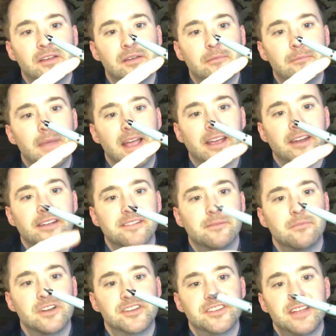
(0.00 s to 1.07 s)
mechanism
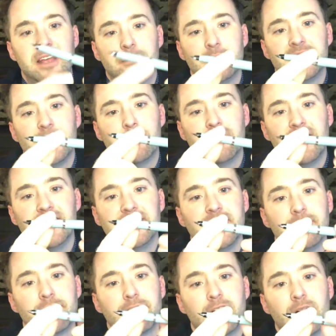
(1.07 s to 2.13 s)
which se separates
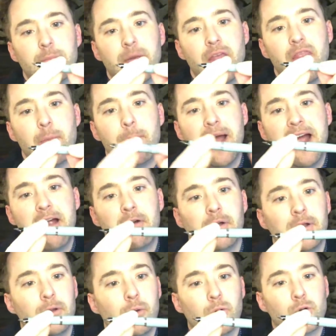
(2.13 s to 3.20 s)
it from the
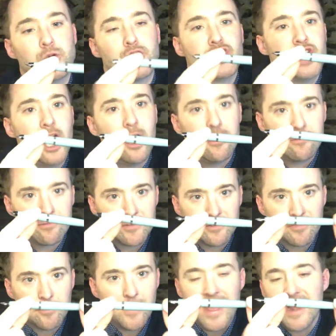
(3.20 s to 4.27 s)
barrel or shaft of
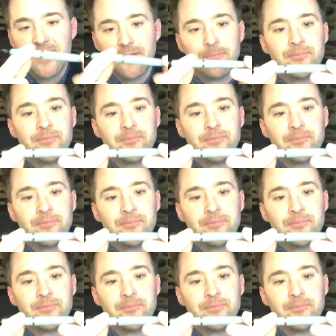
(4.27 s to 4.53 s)
the pen.